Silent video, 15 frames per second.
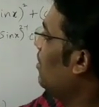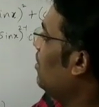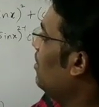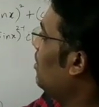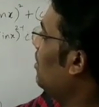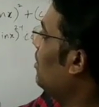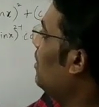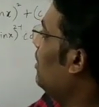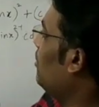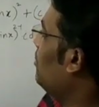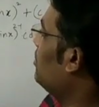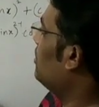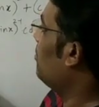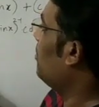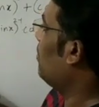reduce the
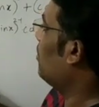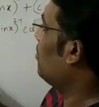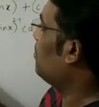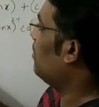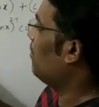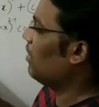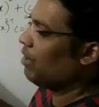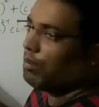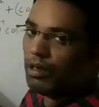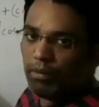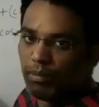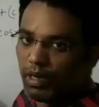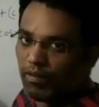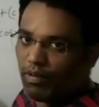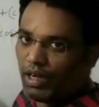power of the variable by
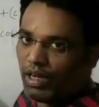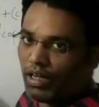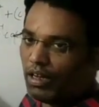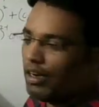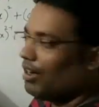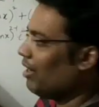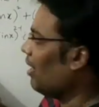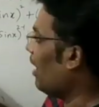1